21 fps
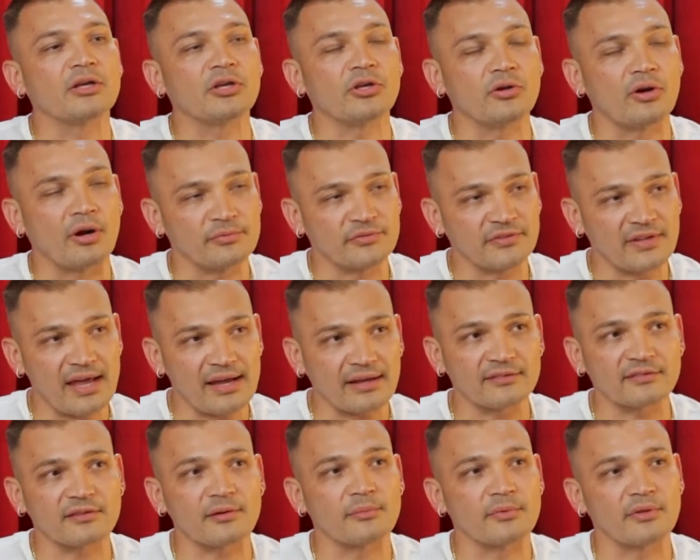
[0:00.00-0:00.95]
I'm stacking
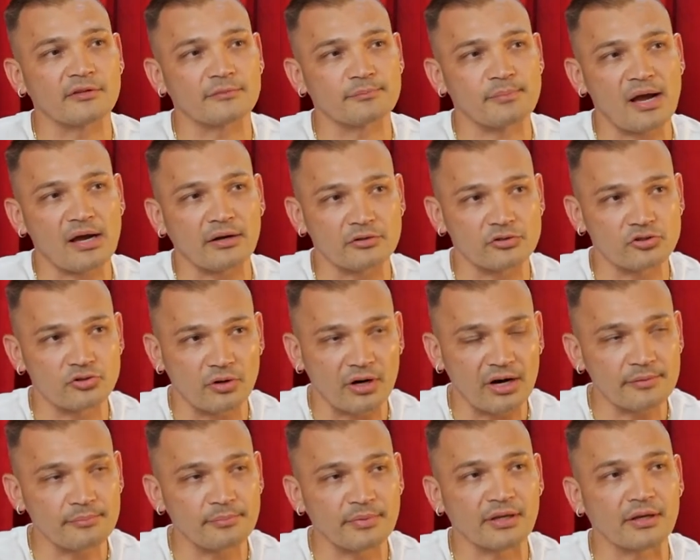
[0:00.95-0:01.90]
some of this powder
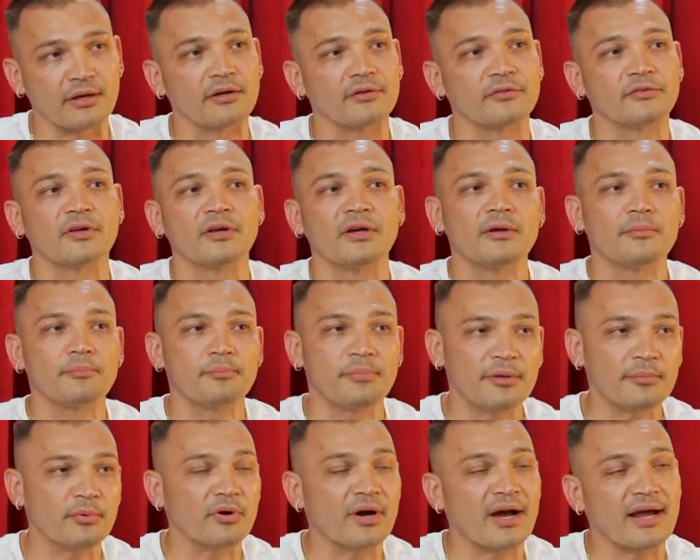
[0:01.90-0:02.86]
dry, because
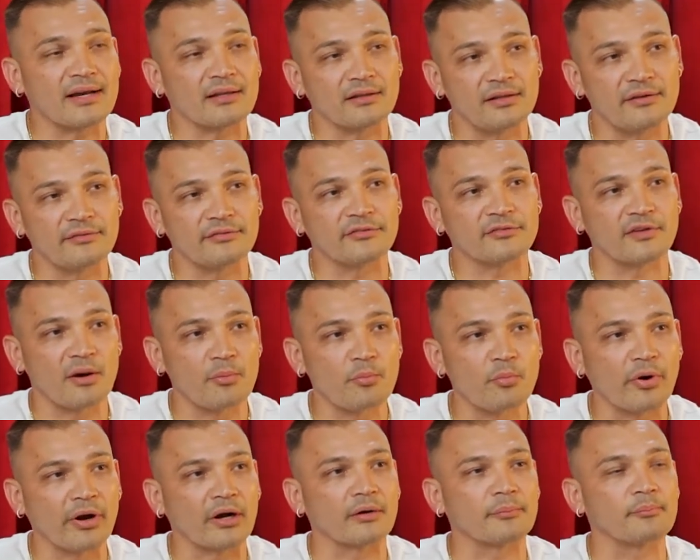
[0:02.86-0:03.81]
people got to live somewhere.